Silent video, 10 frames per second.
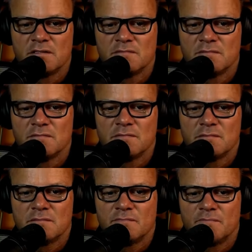Yeah,
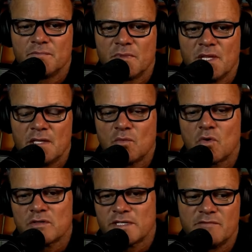yeah, and the
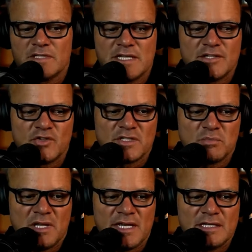world and, is a dangerous
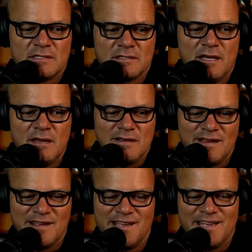place
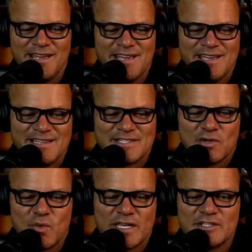so
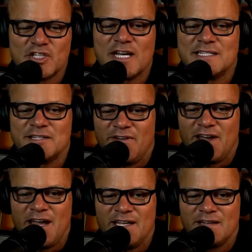we can
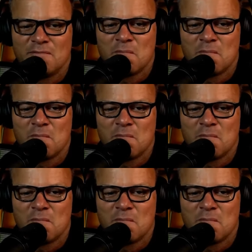justify it.